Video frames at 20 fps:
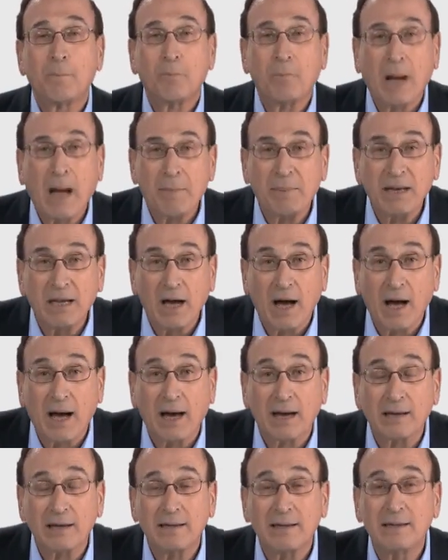
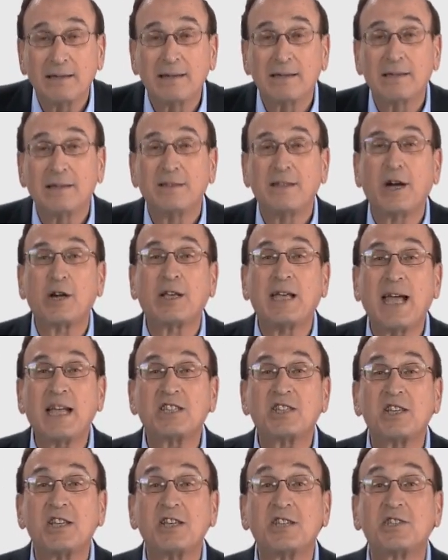Poppycock. They're
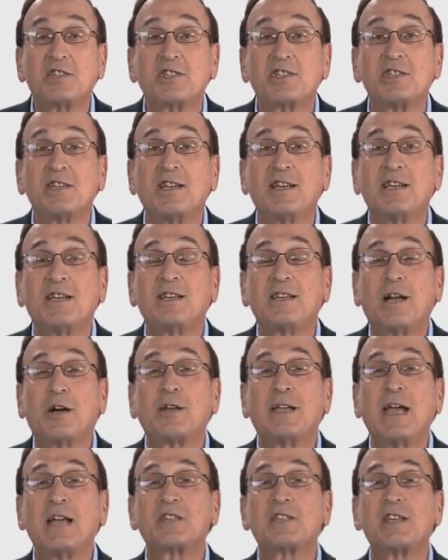guesses. They're
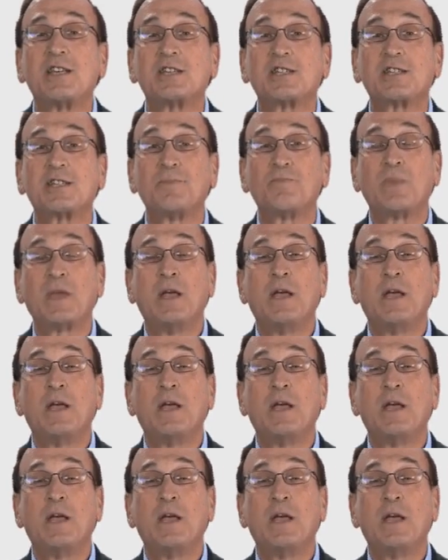guesses.